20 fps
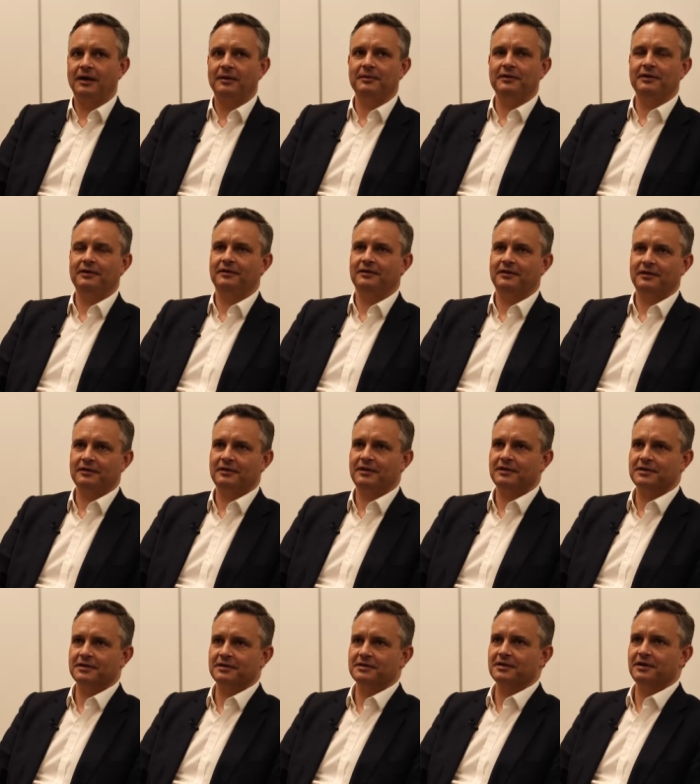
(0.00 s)
I mean,
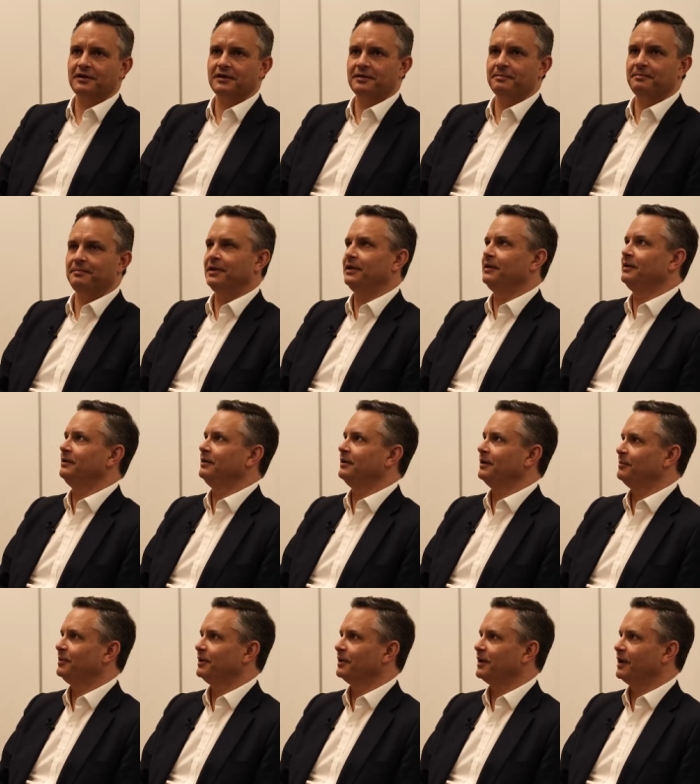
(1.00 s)
this is going to be
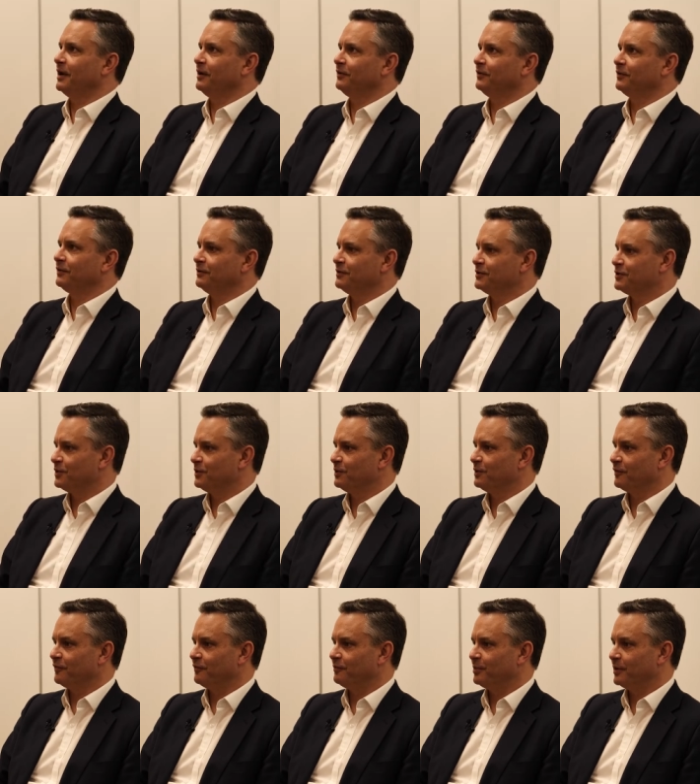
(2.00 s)
a bit
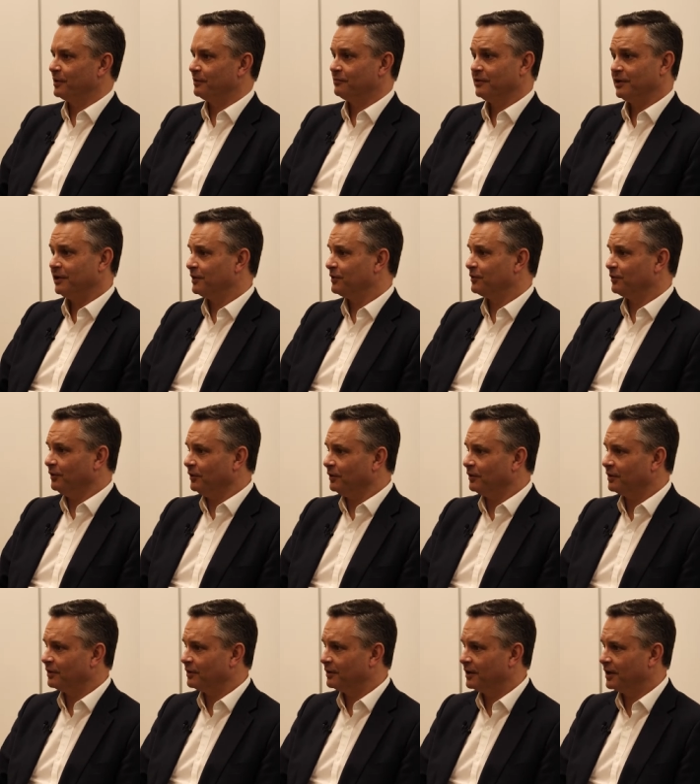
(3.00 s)
counterintuitive, but really good.
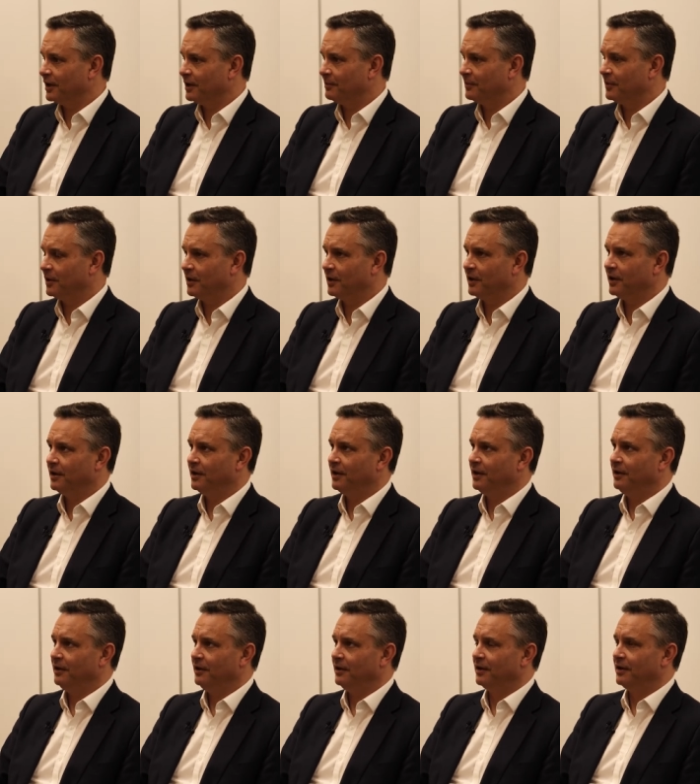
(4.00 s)
Um,
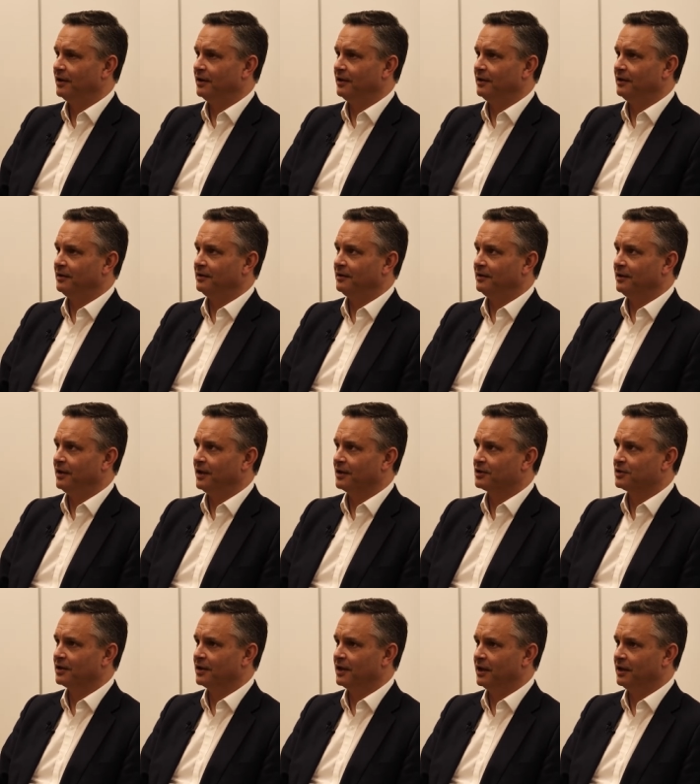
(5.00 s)
I uh,
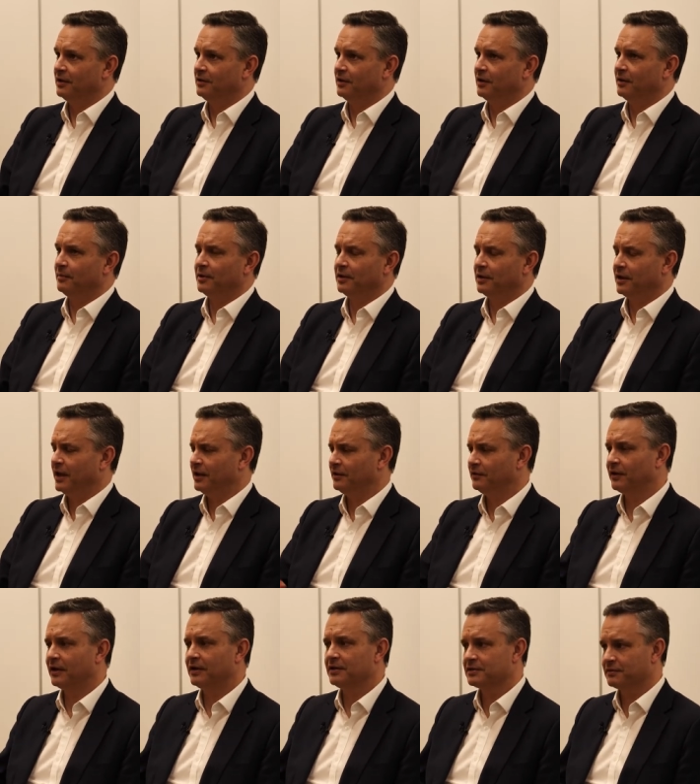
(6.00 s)
actually had, I mean, I had
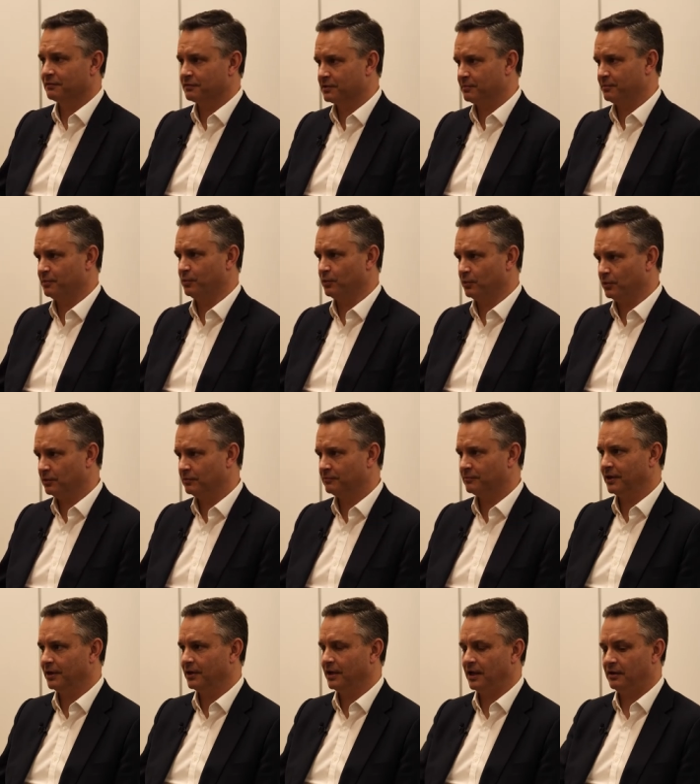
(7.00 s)
tons of support,
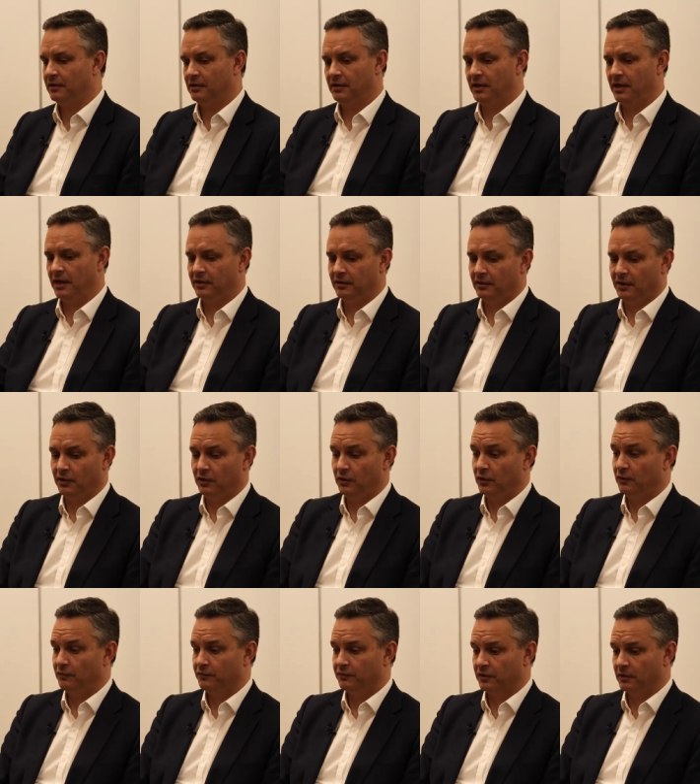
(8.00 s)
right? And and I
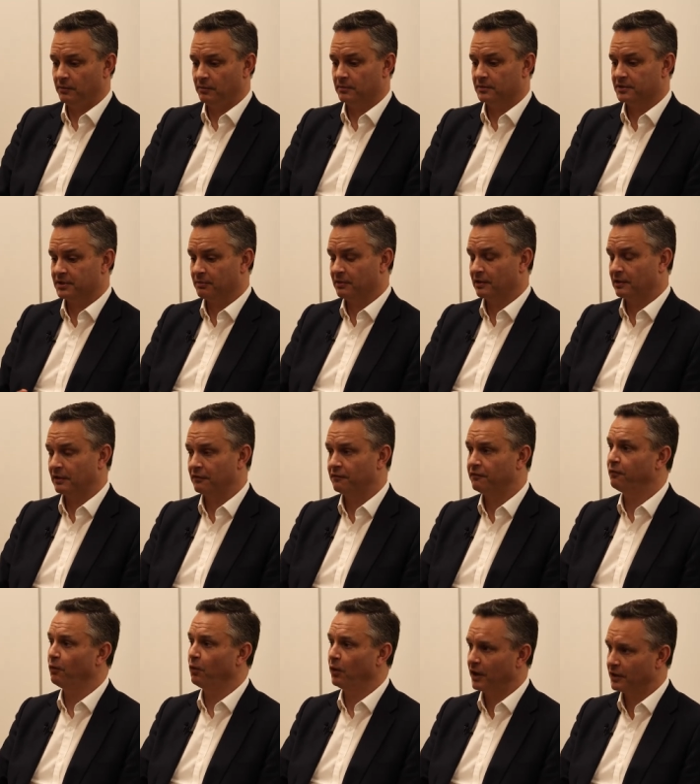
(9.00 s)
heard from something like
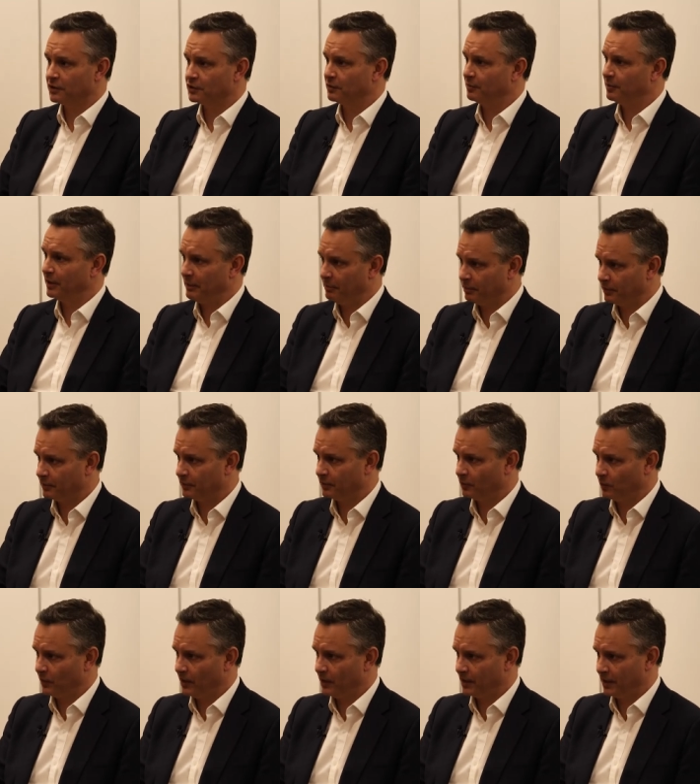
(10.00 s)
400 people in the
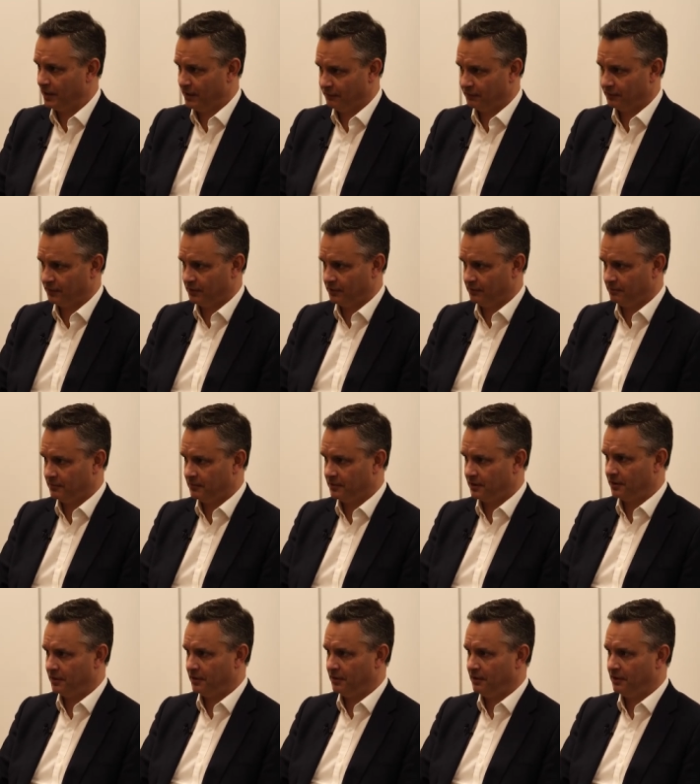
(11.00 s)
week after
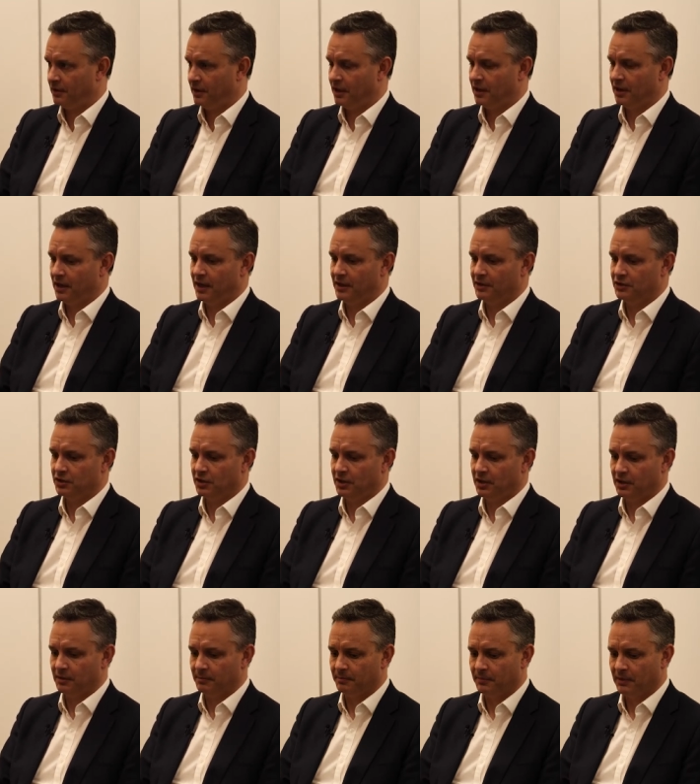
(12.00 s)
the uh,
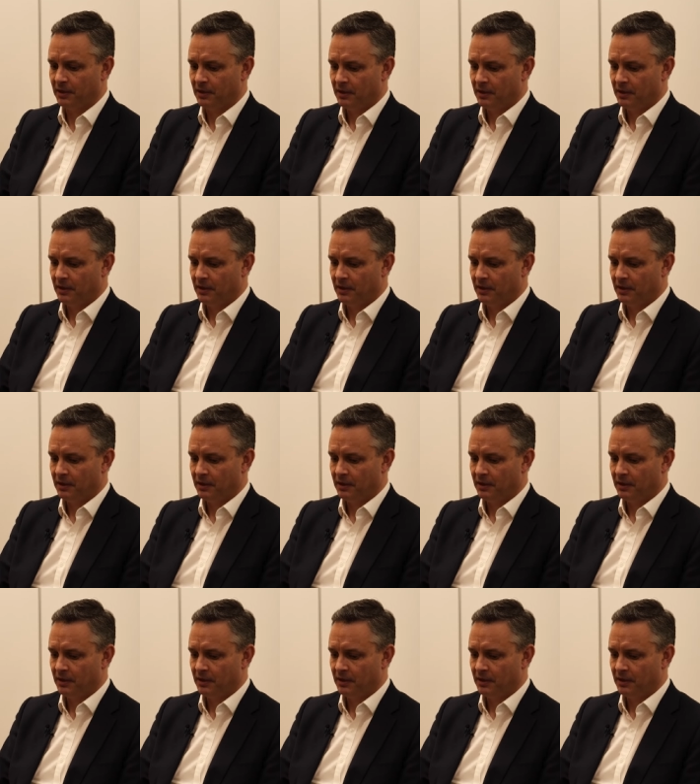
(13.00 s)
AGM.